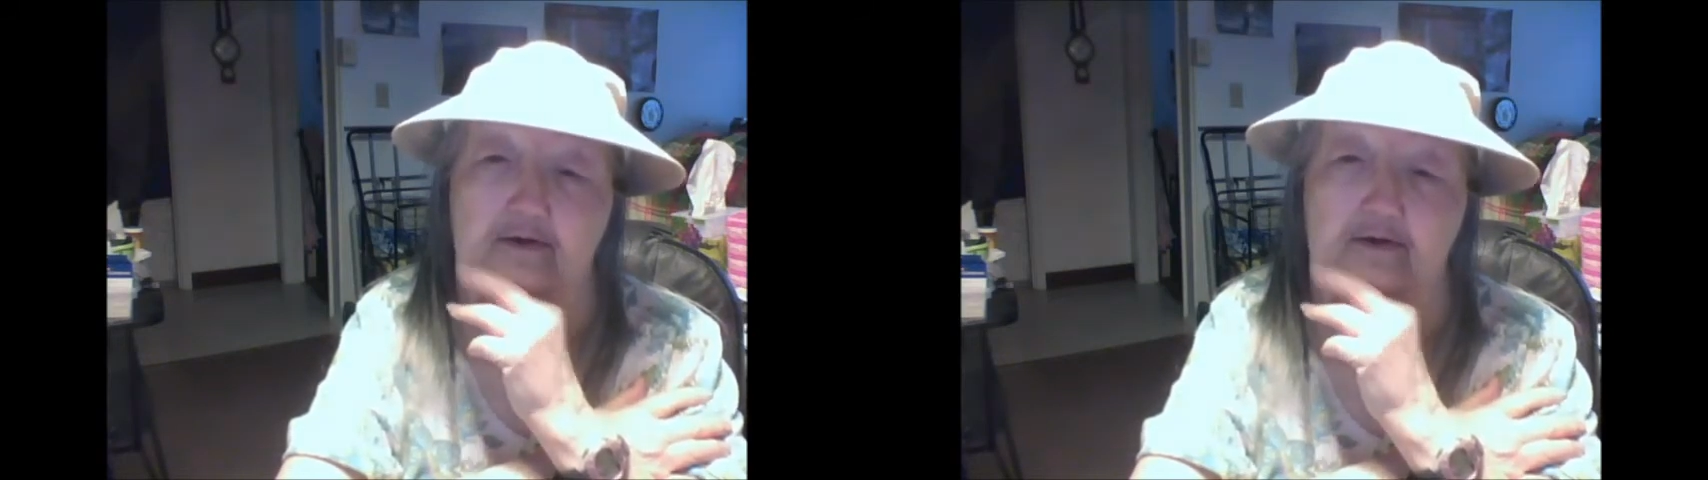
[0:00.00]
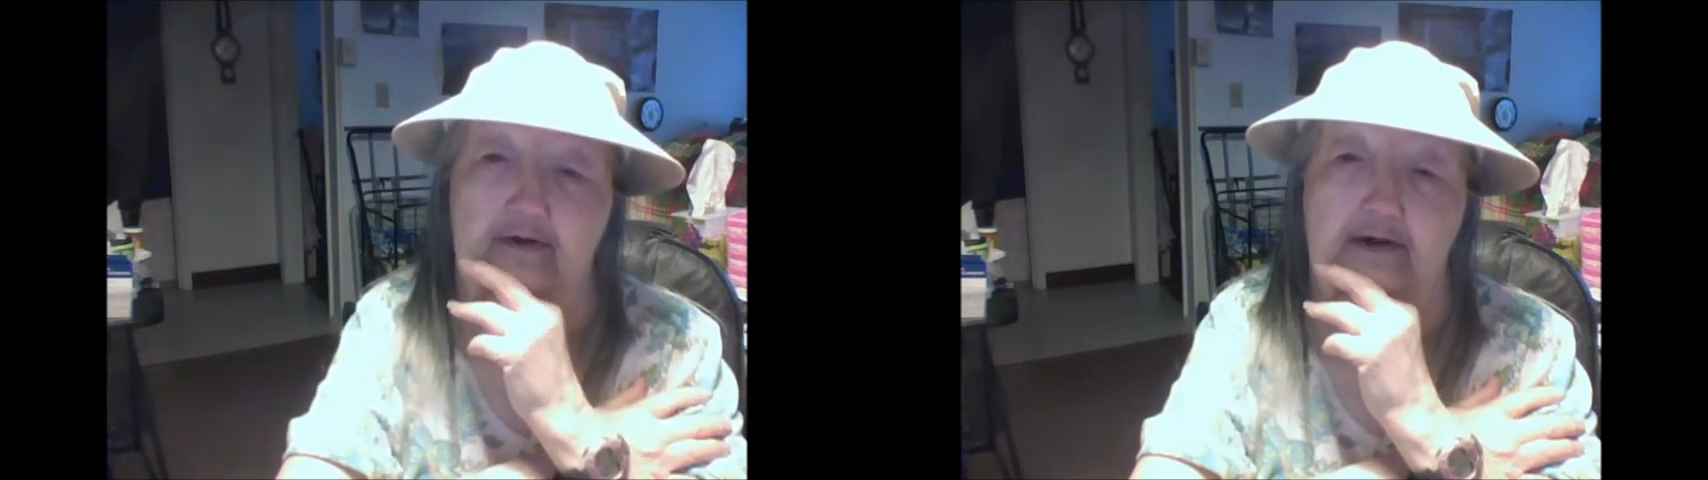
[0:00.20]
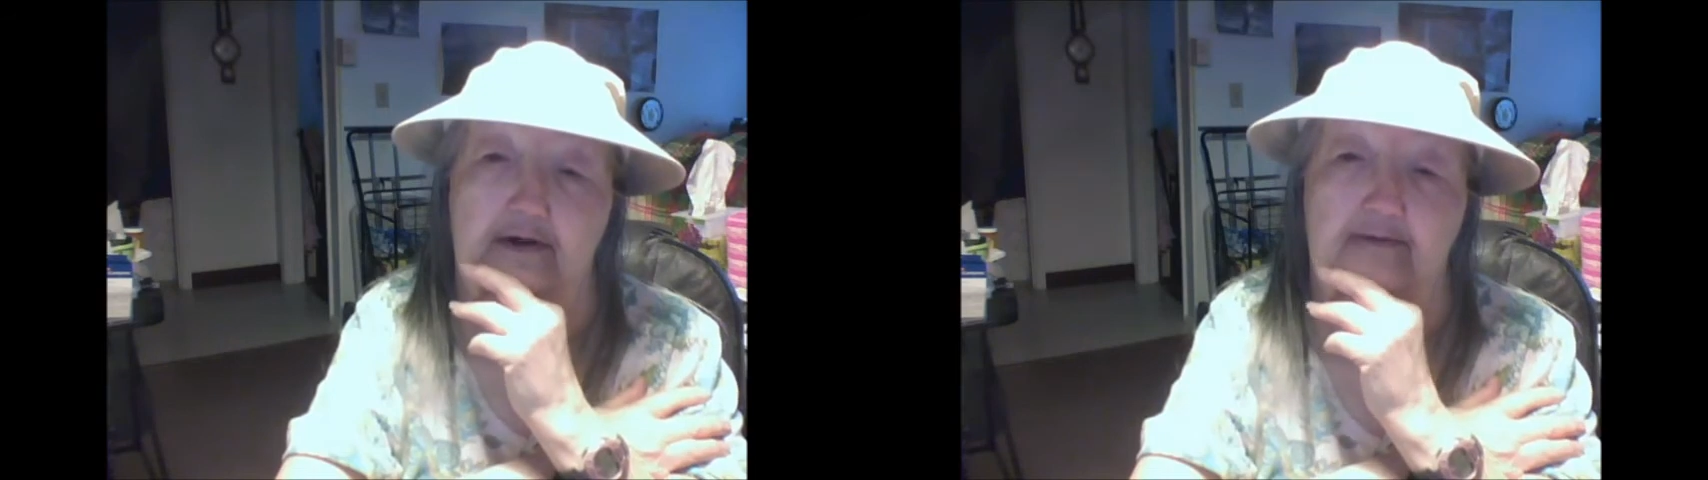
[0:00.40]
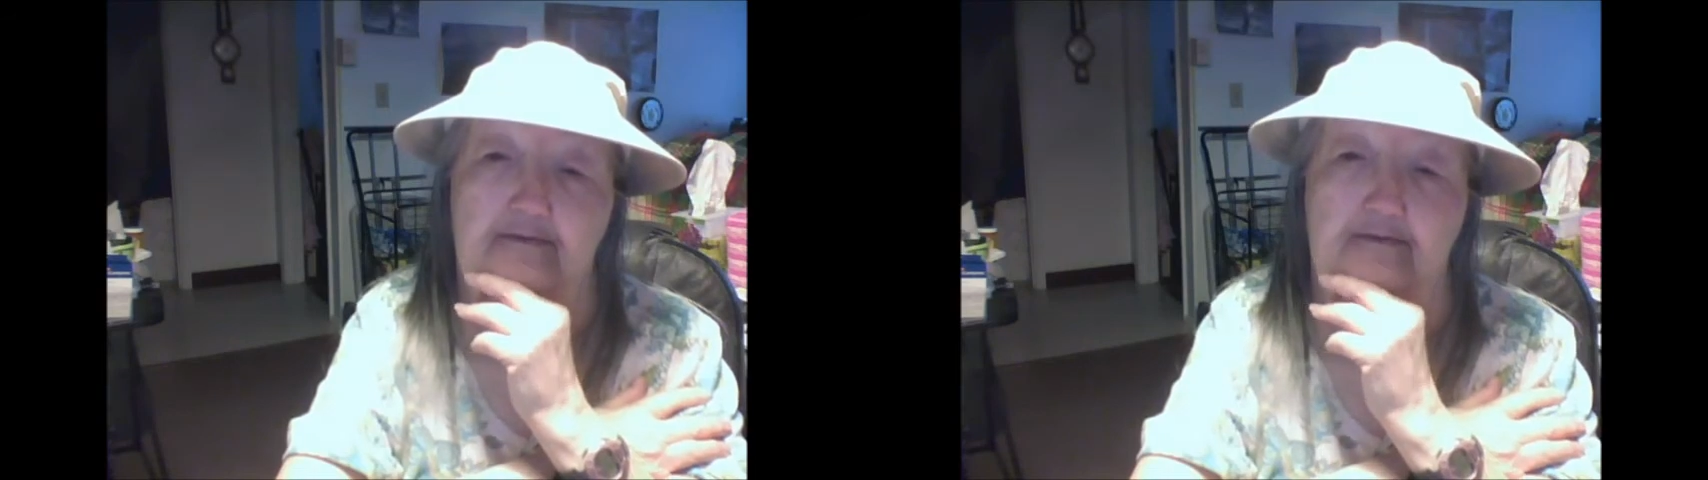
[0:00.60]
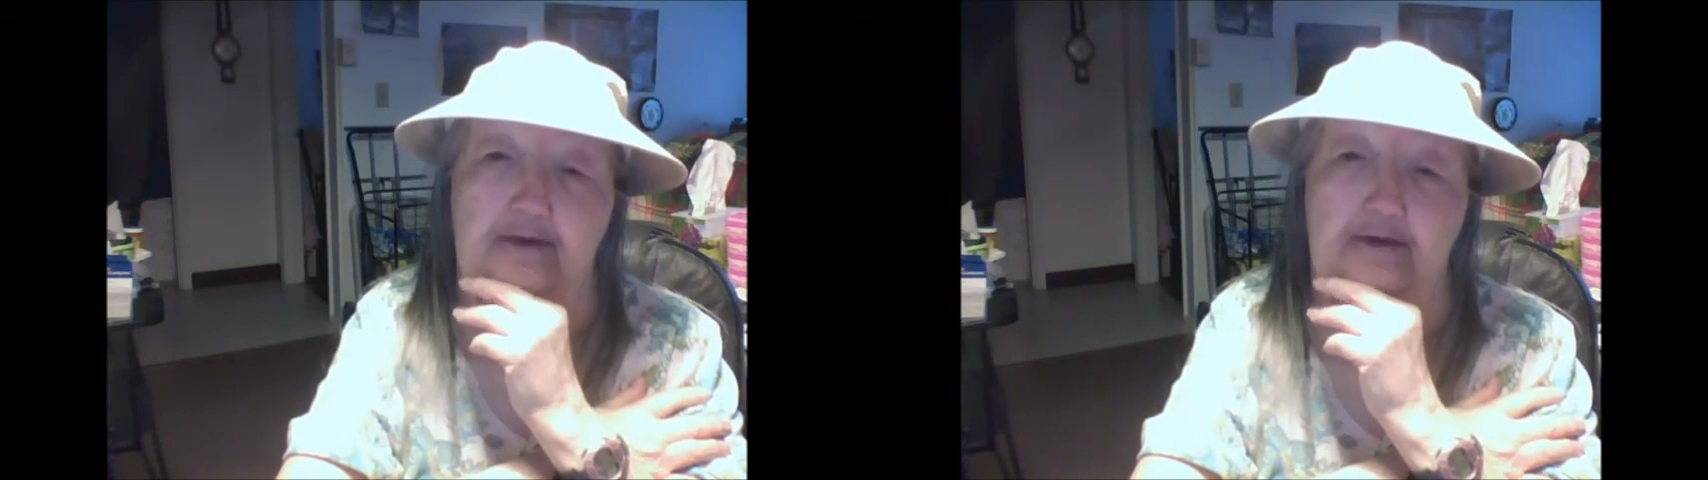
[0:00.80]
Route
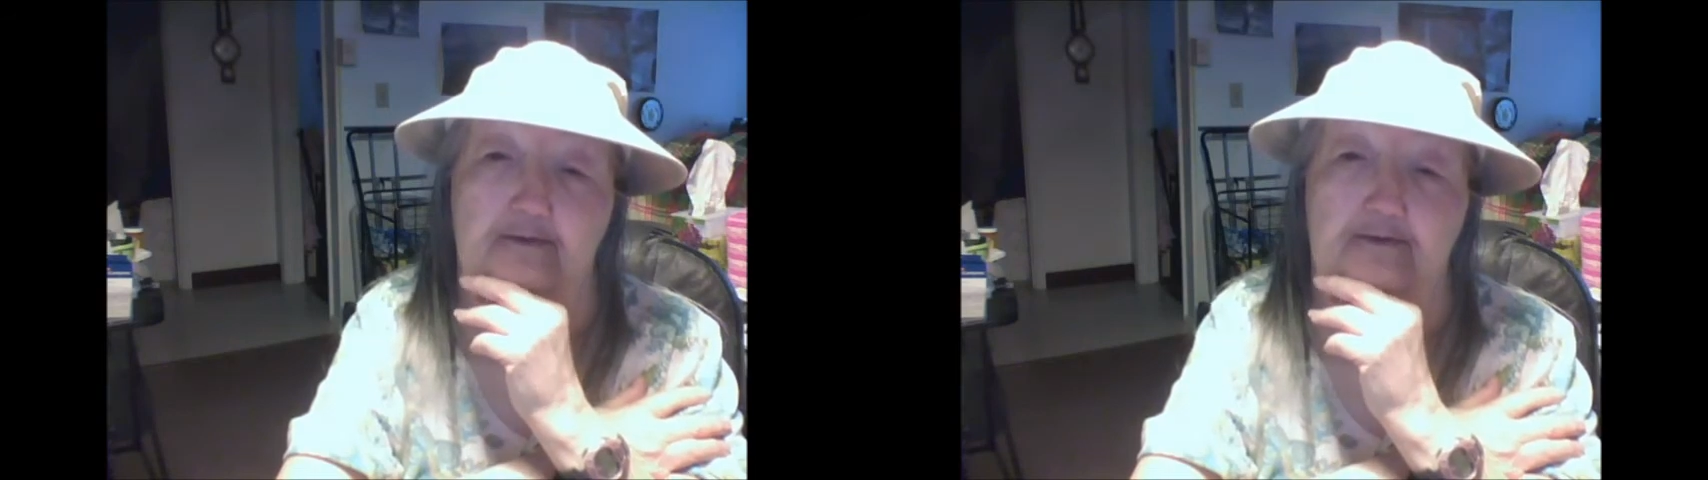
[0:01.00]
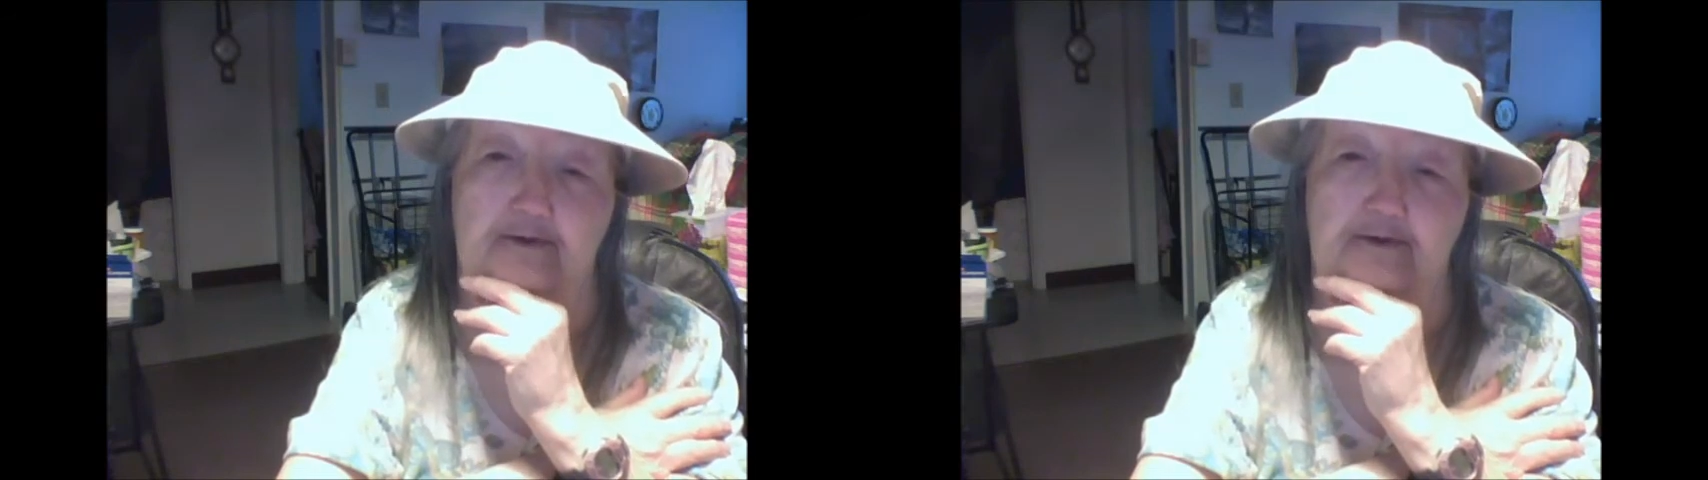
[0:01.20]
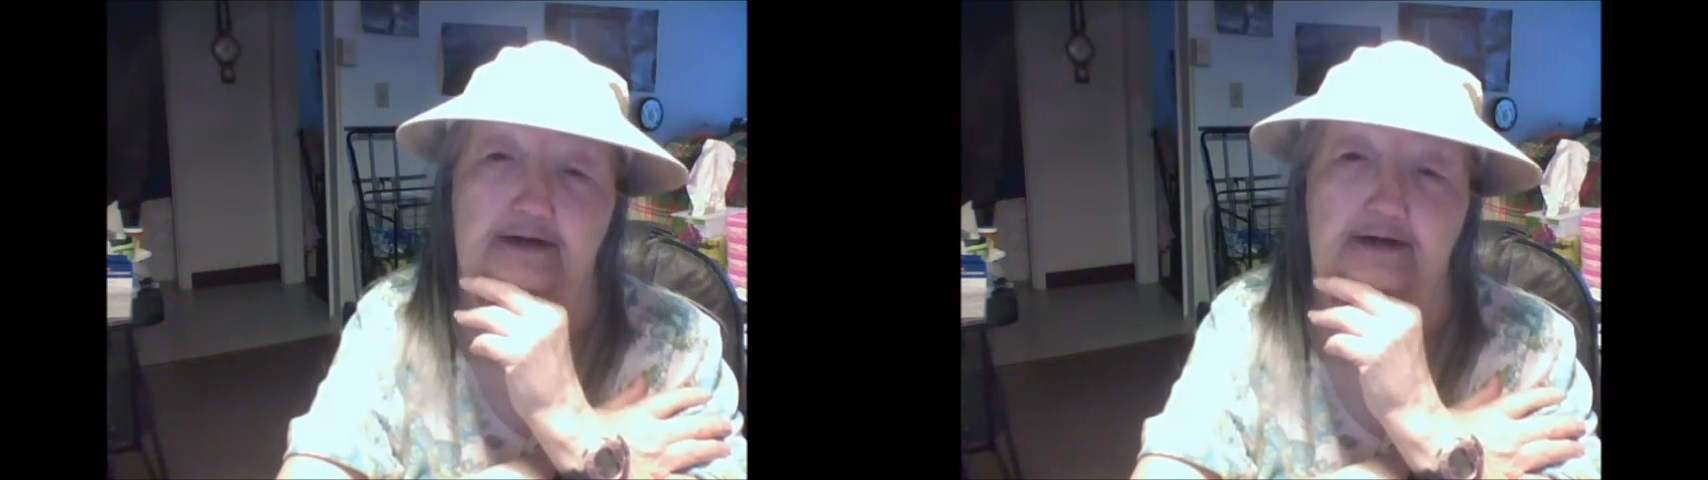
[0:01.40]
46.